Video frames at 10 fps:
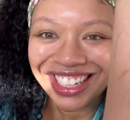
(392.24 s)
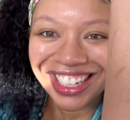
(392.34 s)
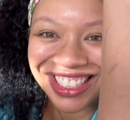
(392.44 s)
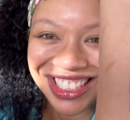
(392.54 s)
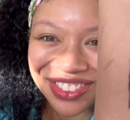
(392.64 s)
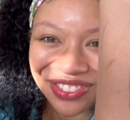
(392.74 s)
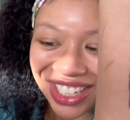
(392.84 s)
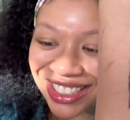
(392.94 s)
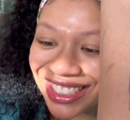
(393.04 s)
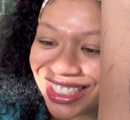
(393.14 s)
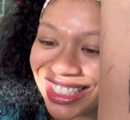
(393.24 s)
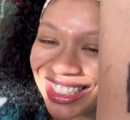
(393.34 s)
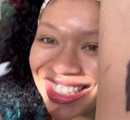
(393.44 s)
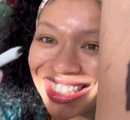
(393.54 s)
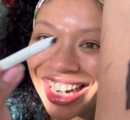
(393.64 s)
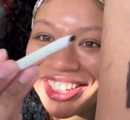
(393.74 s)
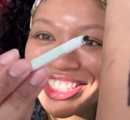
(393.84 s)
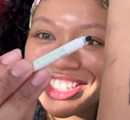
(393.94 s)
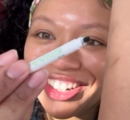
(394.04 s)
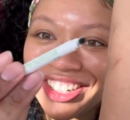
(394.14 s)
It smudges. Now
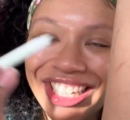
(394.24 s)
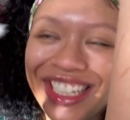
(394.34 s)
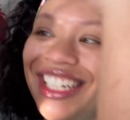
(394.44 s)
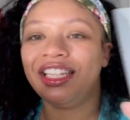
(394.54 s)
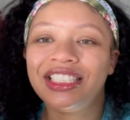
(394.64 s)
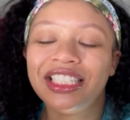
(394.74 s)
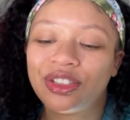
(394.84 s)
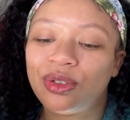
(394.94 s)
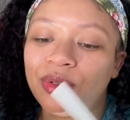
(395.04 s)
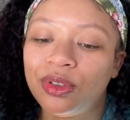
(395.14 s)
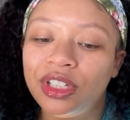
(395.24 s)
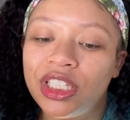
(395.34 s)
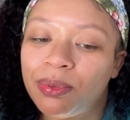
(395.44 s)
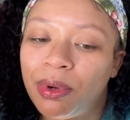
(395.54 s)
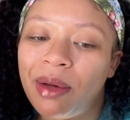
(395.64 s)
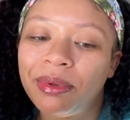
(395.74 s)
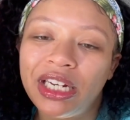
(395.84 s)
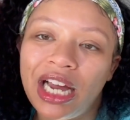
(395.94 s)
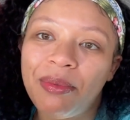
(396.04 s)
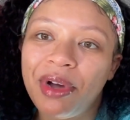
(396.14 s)
it's dirty. This is cool. It's probably
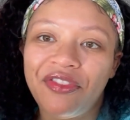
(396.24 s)
not my